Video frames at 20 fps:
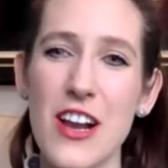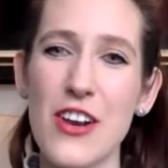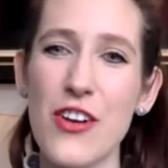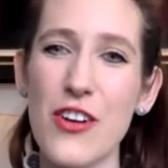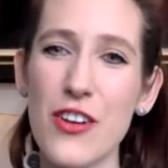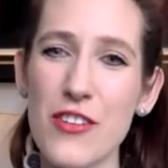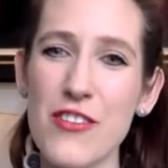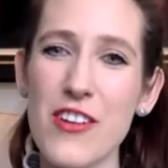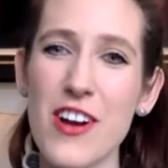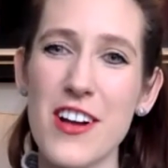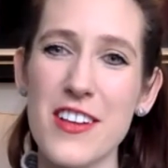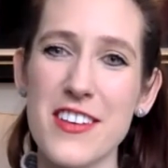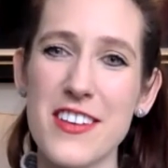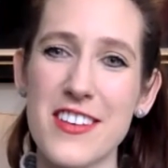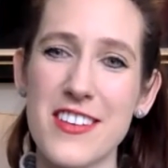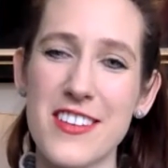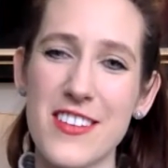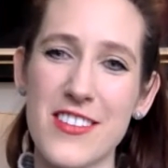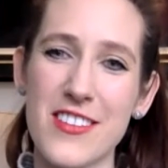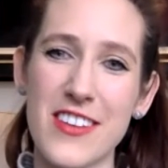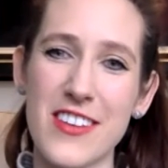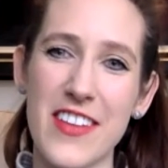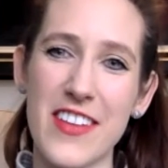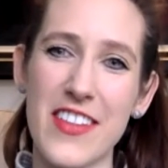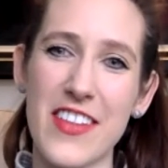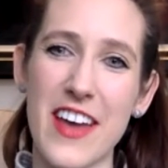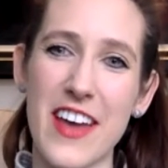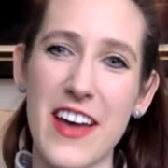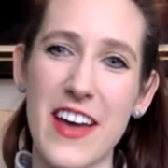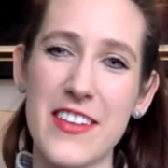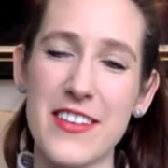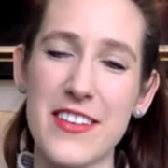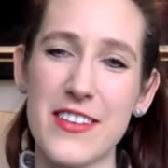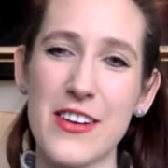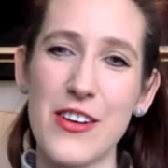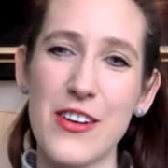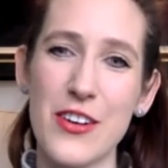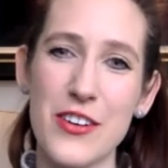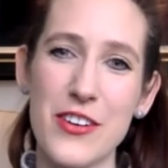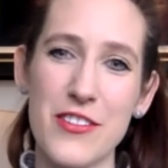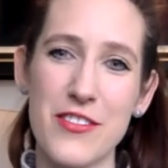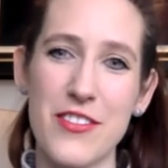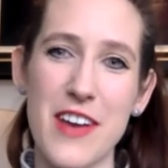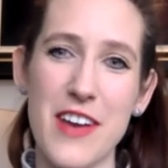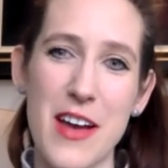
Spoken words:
A lot of artists have said that. There's a lot of